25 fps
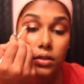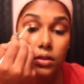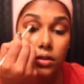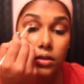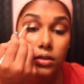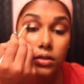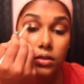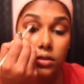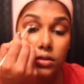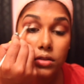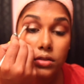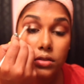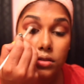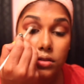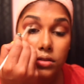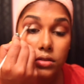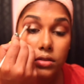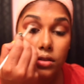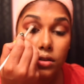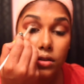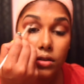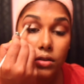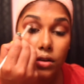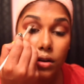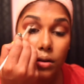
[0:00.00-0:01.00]
you're just,
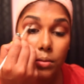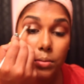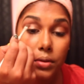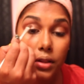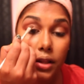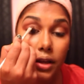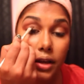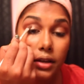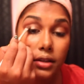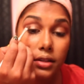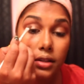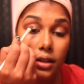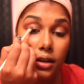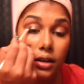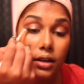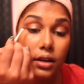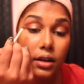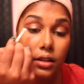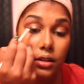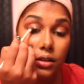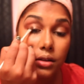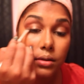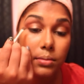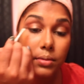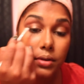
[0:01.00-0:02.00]
you know, applying that color,